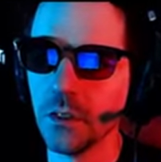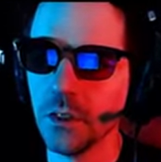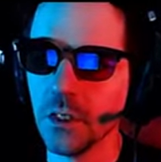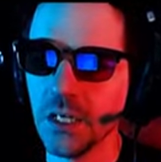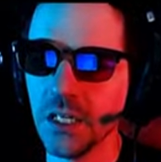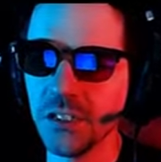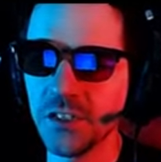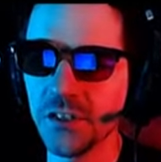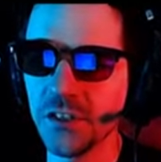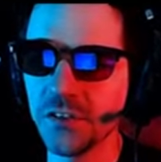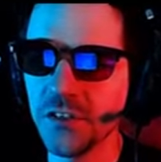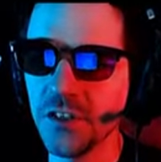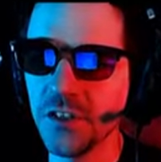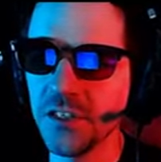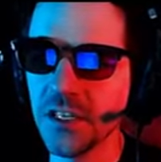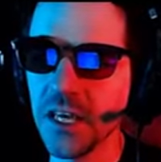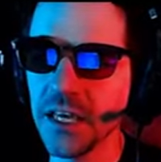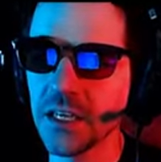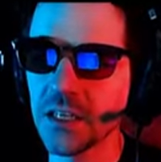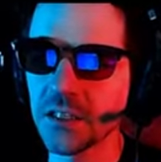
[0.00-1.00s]
is there's just,
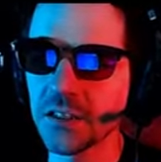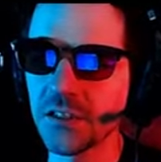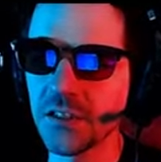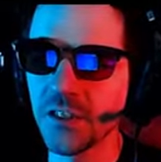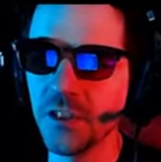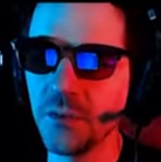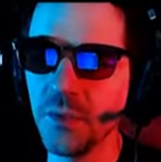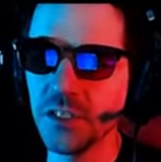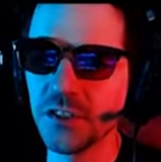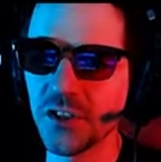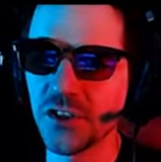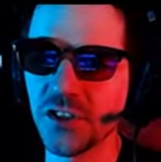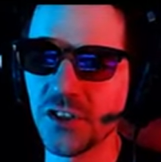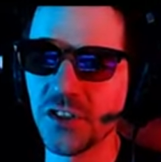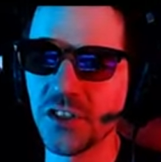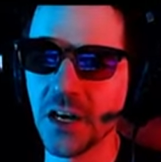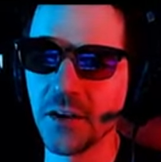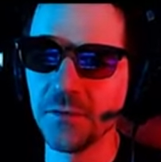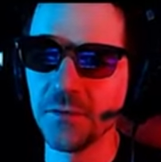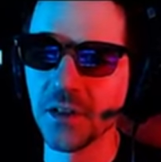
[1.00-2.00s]
like, so much
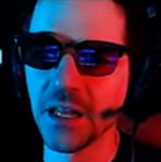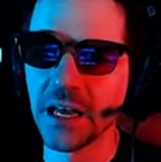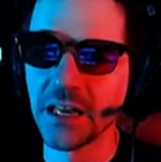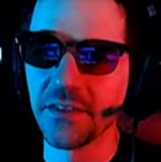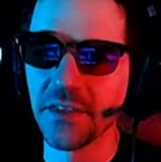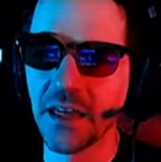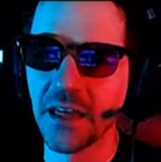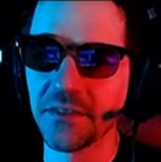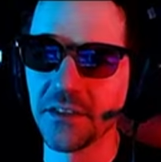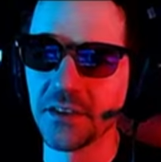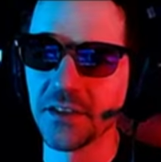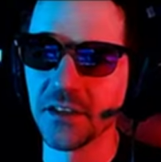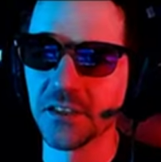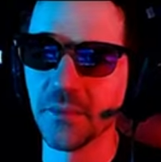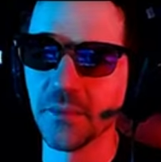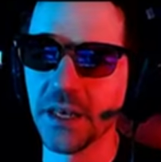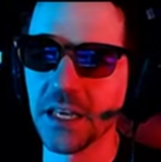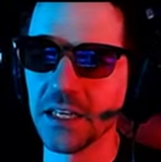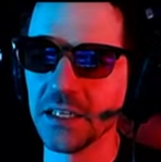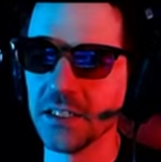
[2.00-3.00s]
stuff like that that doesn't
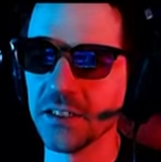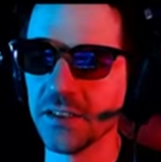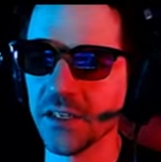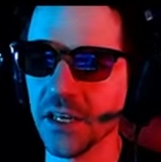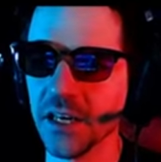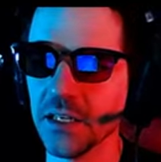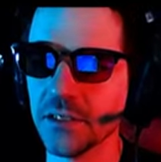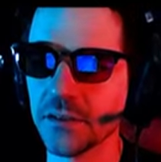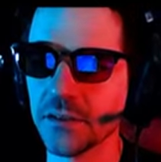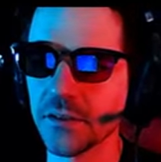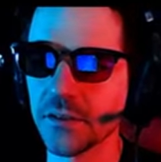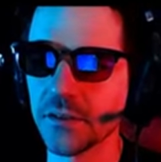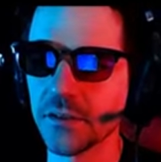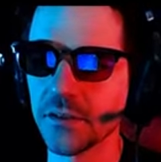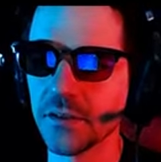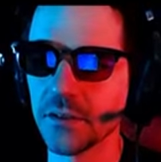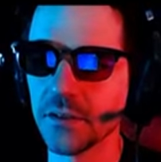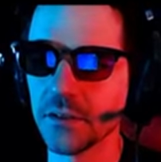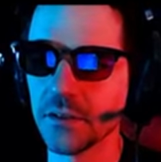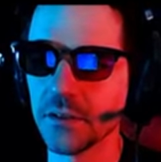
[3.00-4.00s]
make any sense.
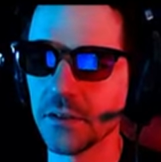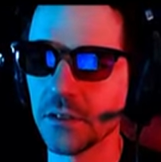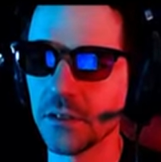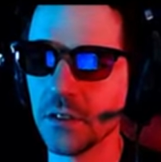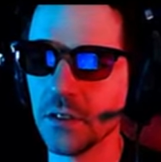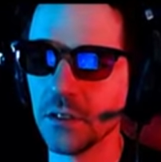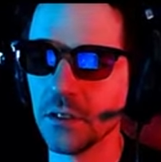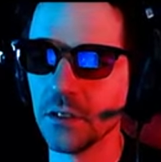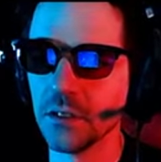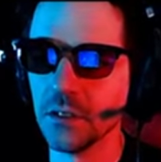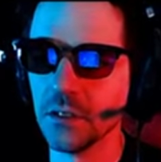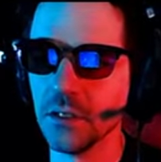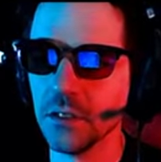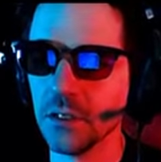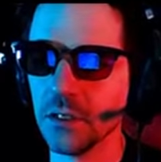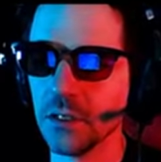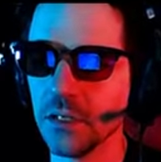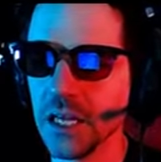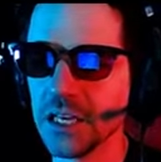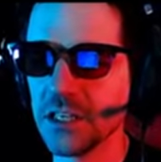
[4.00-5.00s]

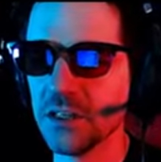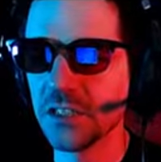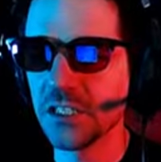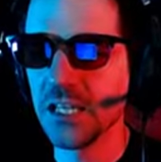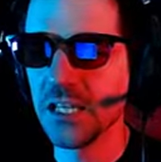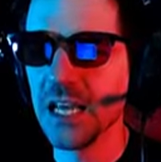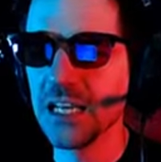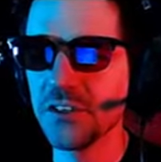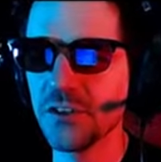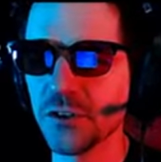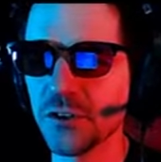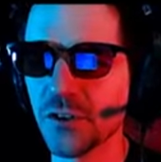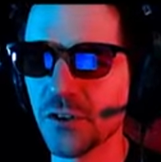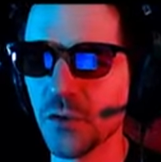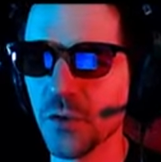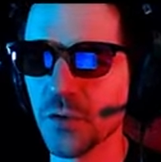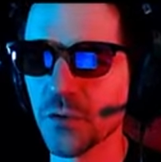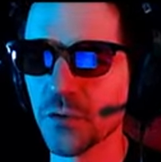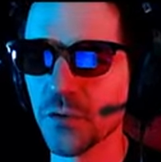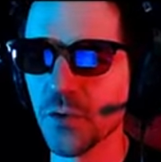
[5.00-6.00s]
Like, you slash your
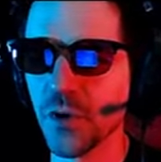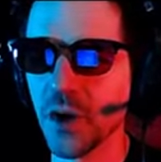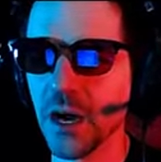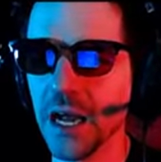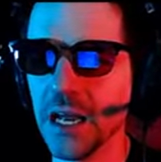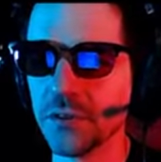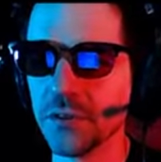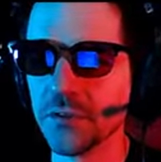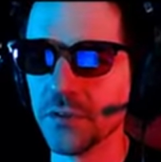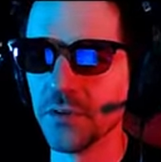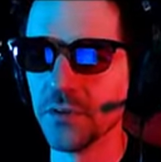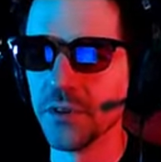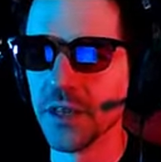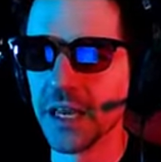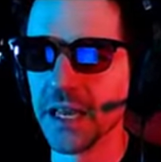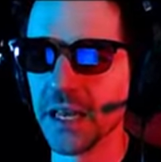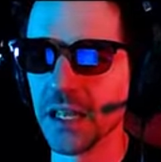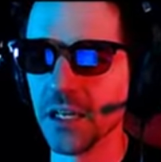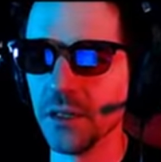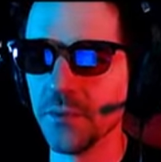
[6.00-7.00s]
sword right through
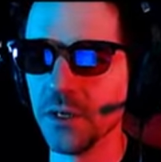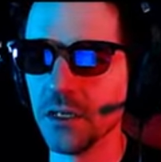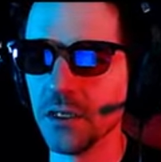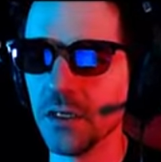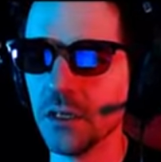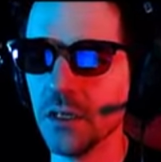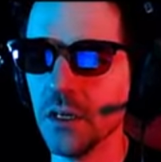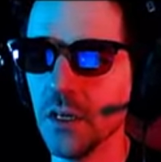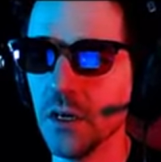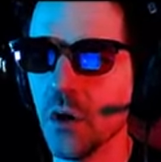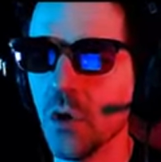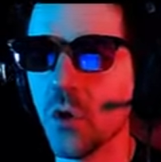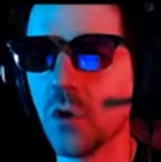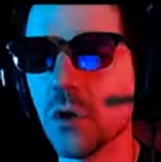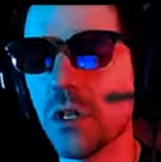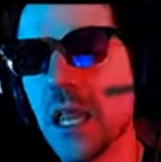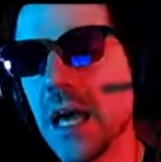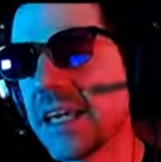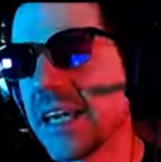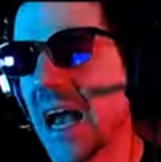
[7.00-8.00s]
that enemy, or
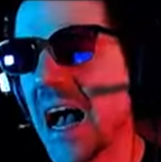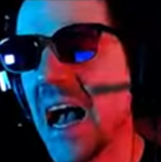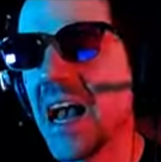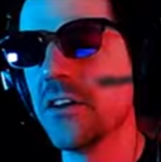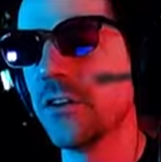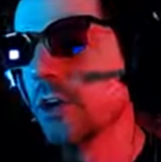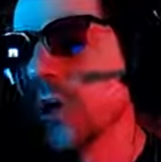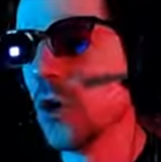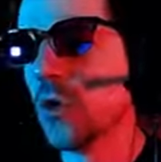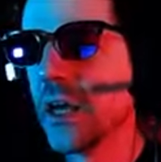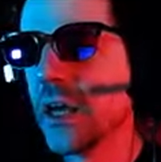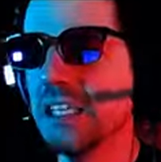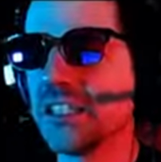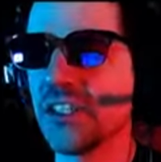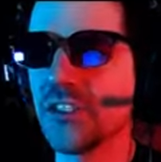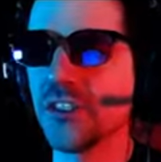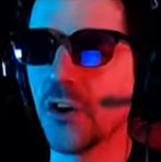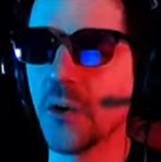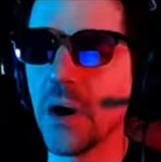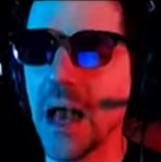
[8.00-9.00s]
like, I don't know, it
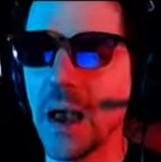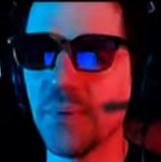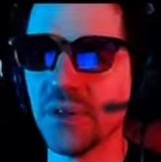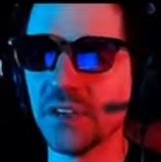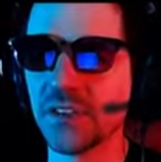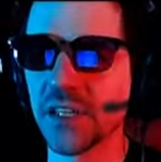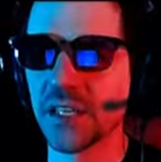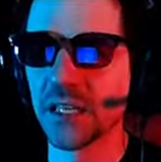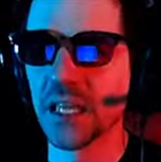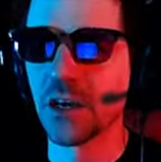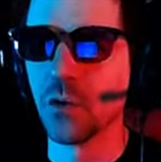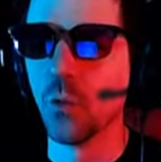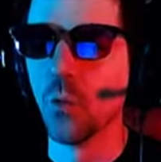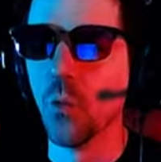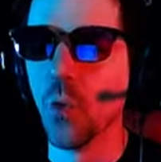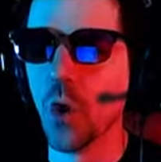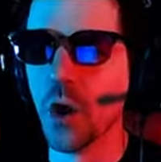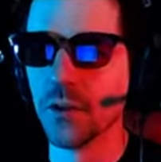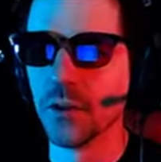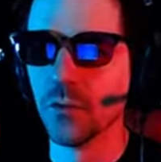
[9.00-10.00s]
just so happens that like
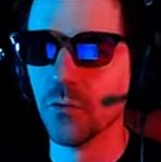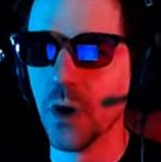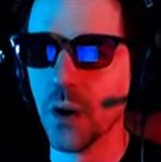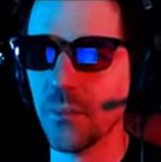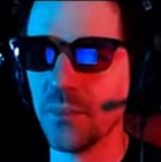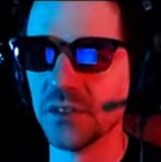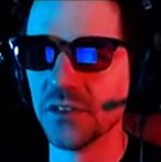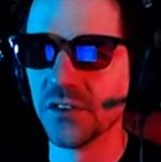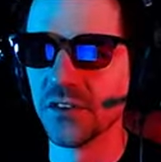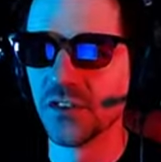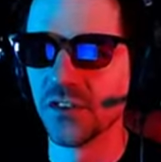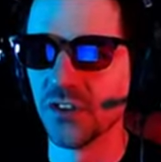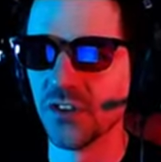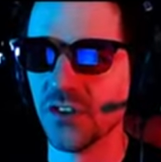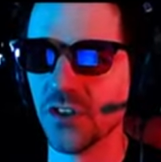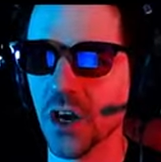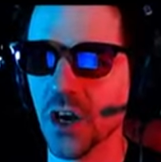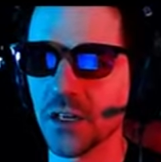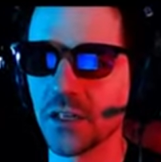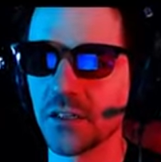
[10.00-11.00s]
one of the weapons
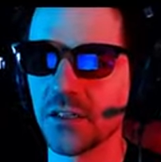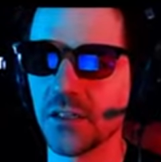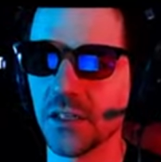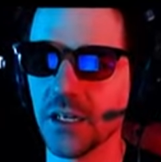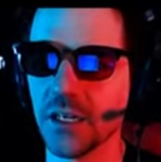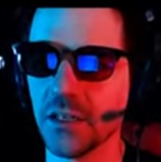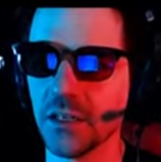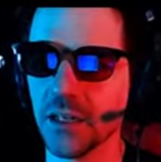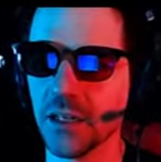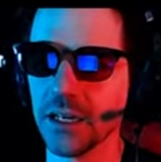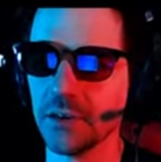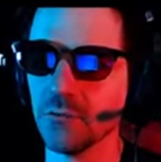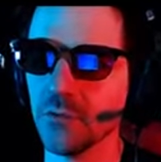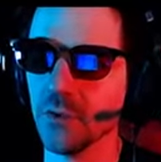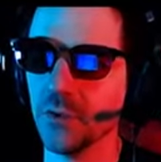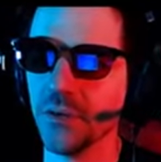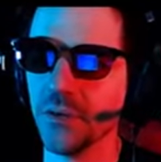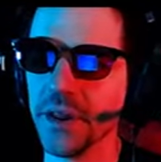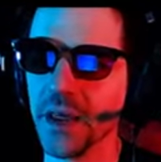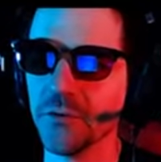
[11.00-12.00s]
sucks and it like
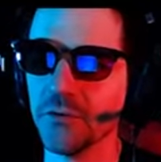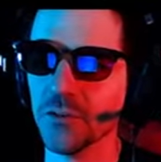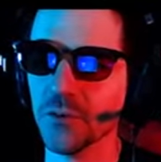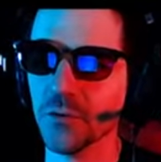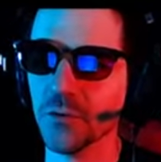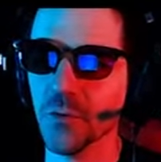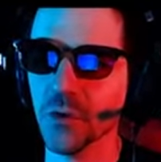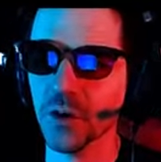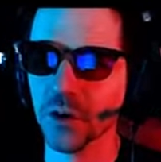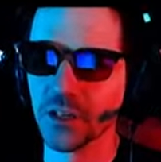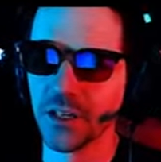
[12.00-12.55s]
will never work